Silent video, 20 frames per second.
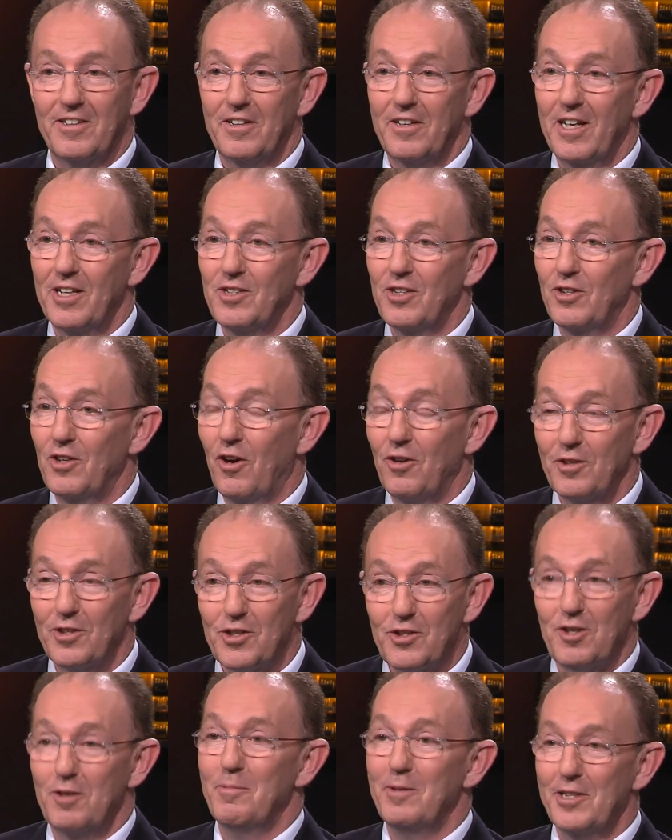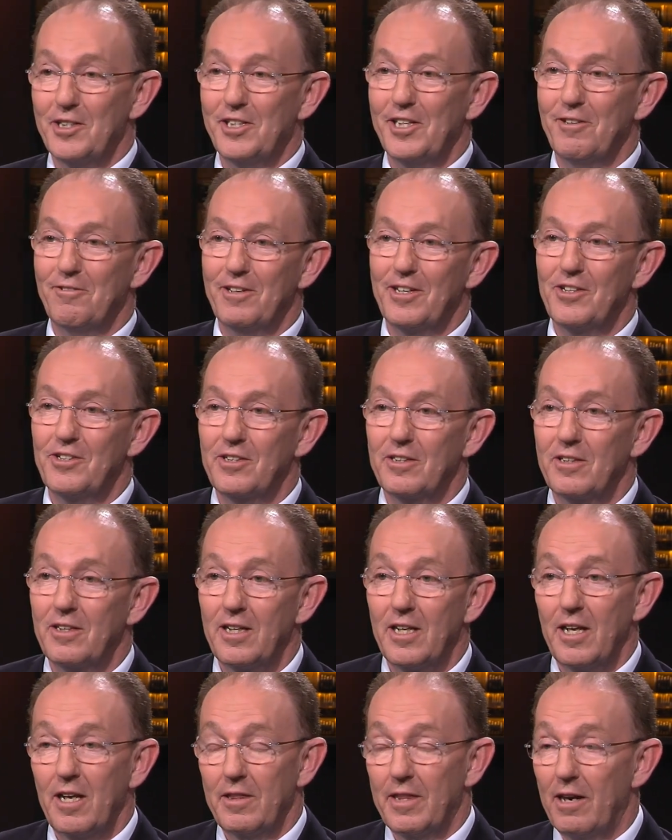It's a non-discriminatory reason.
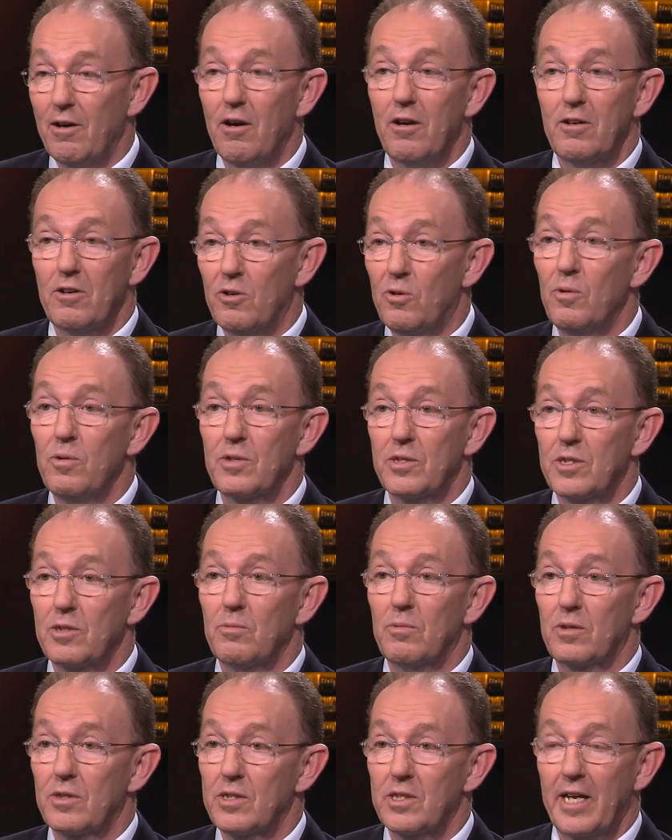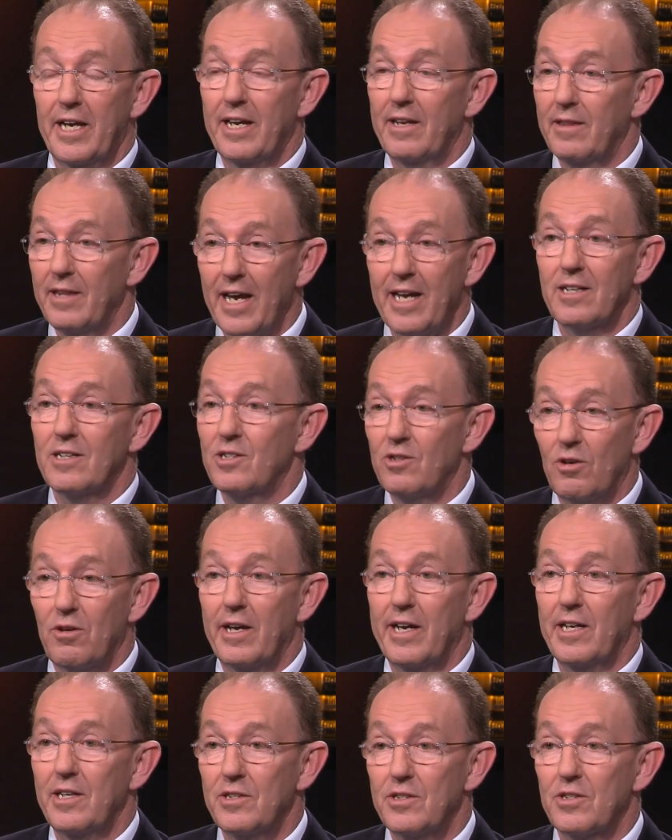There are courts that will say that's
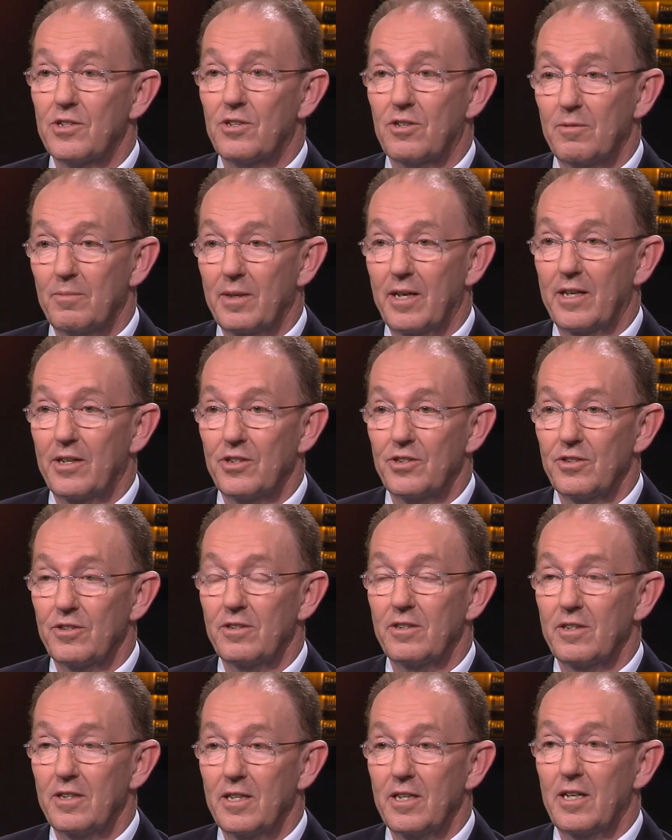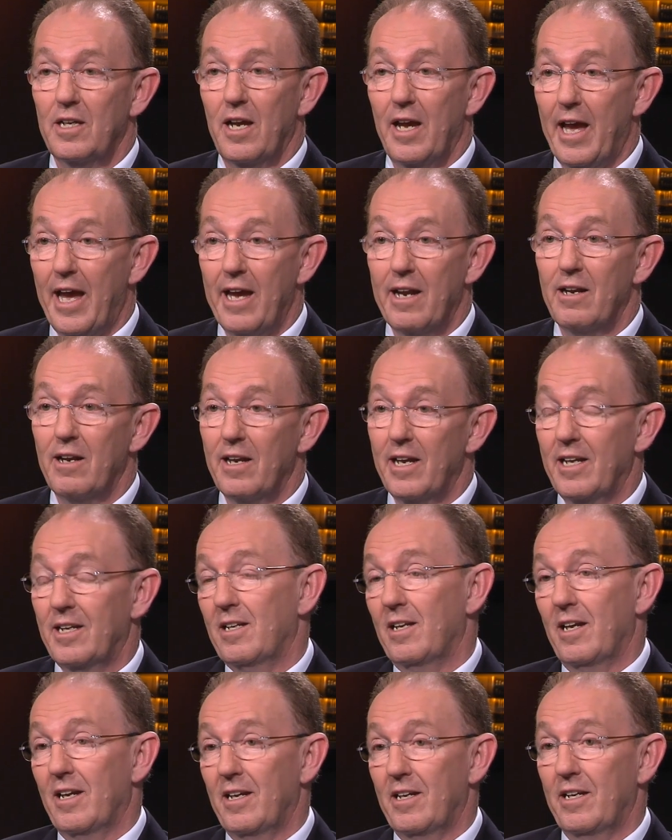not age discrimination. Mm-hmm. And
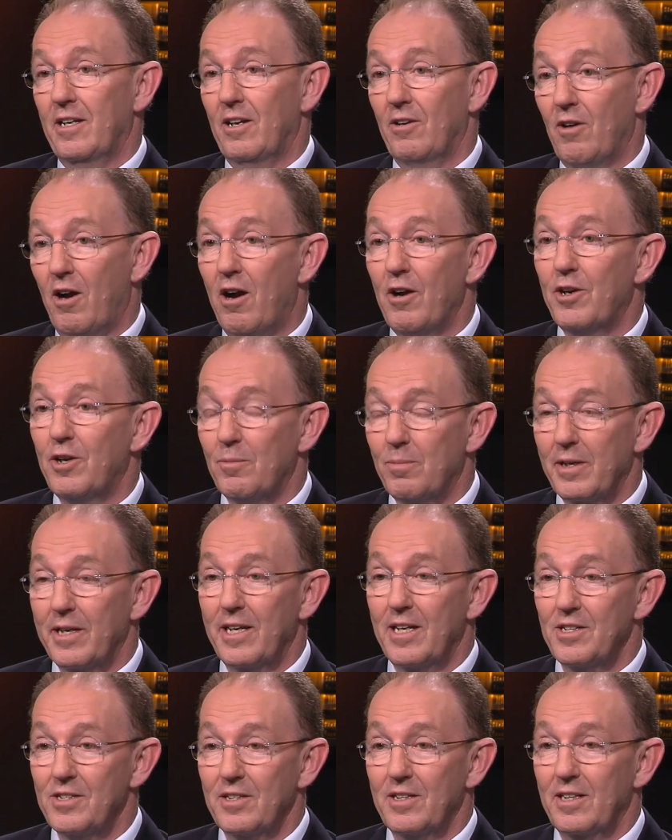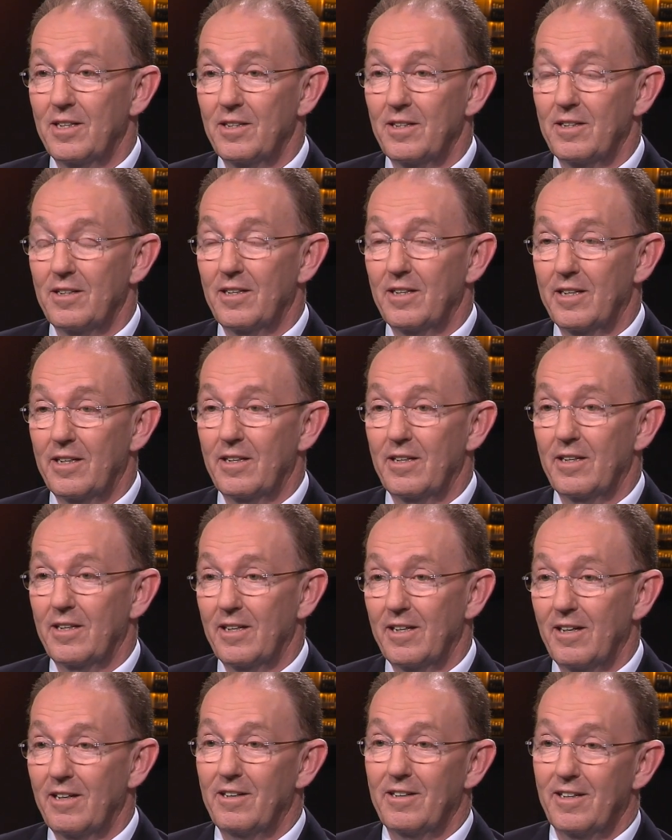it, you know, arguably isn't in
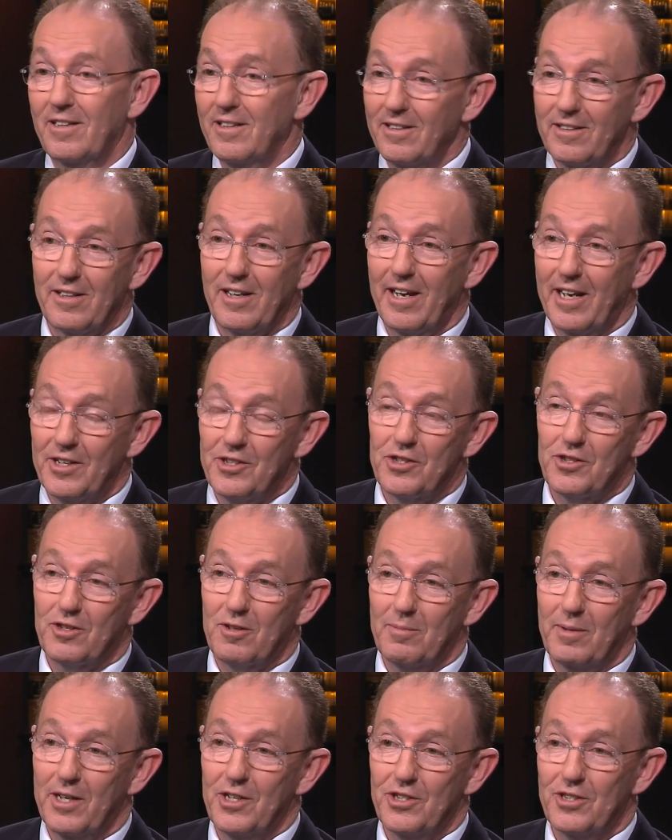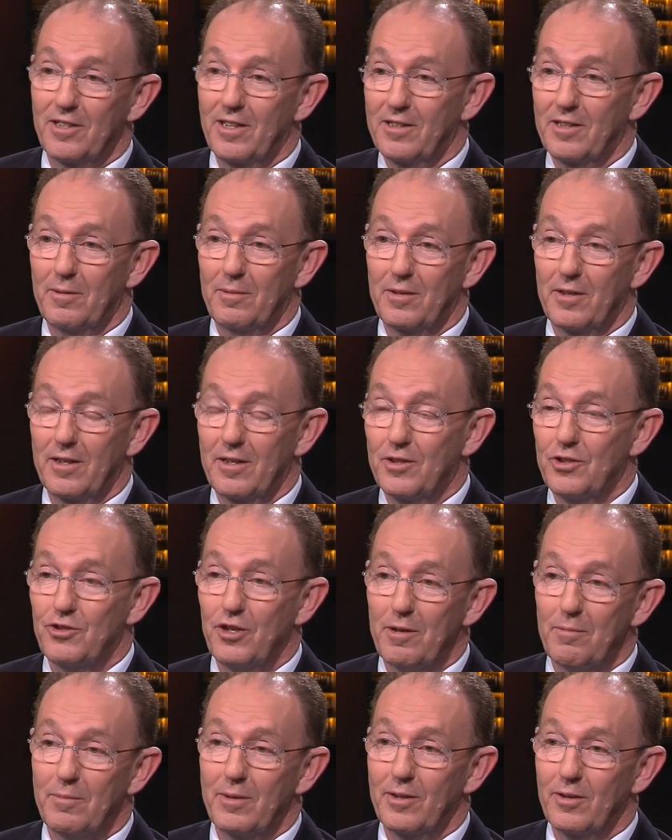age discrimination under a
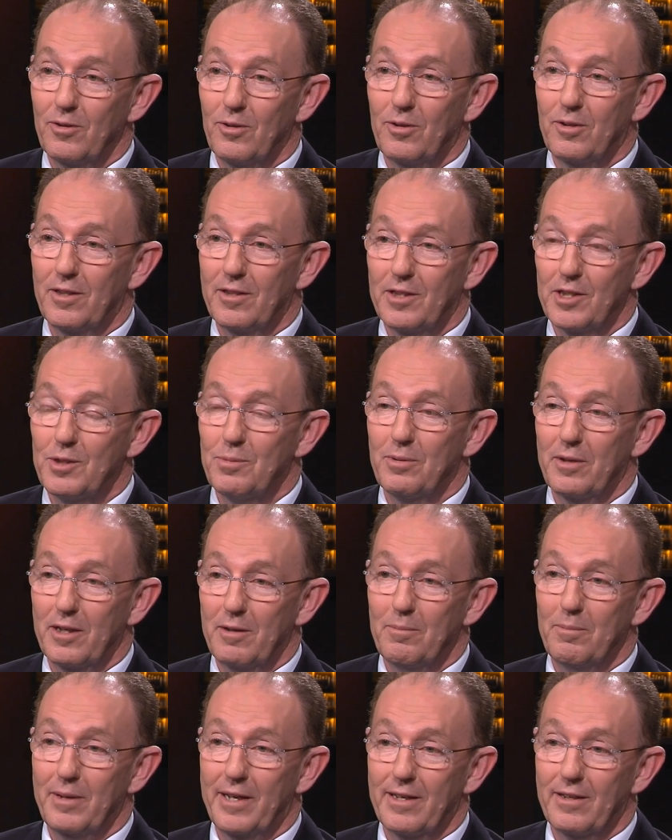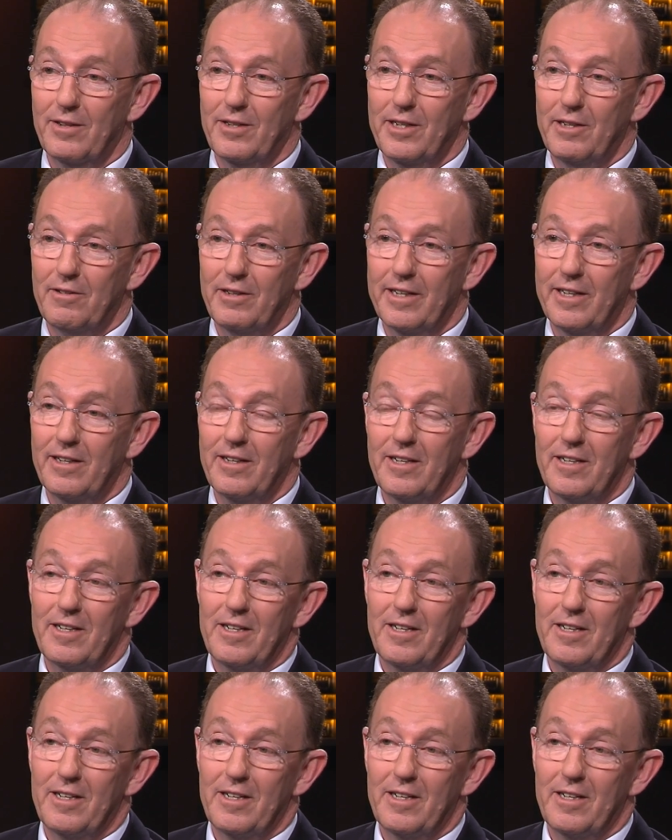treatment or a disparate impact theory.